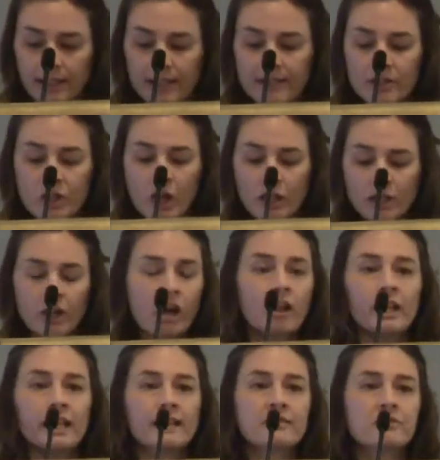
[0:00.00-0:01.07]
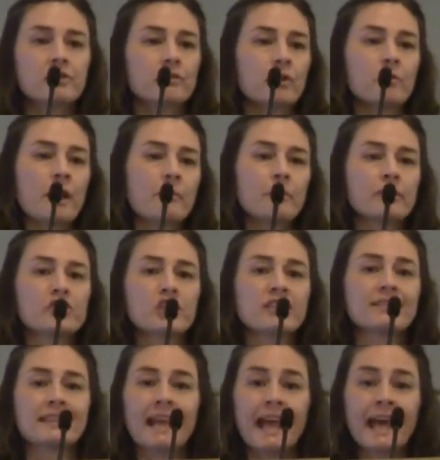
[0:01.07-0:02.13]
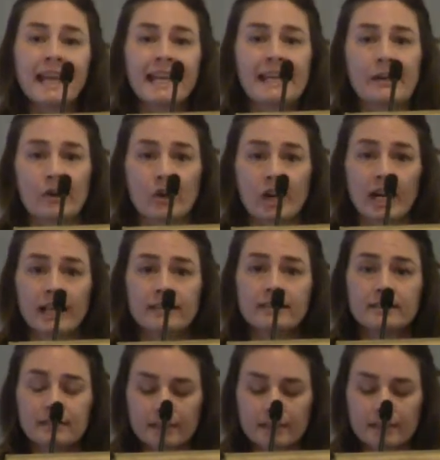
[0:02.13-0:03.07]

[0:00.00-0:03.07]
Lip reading: He's not calling us to remember just any God.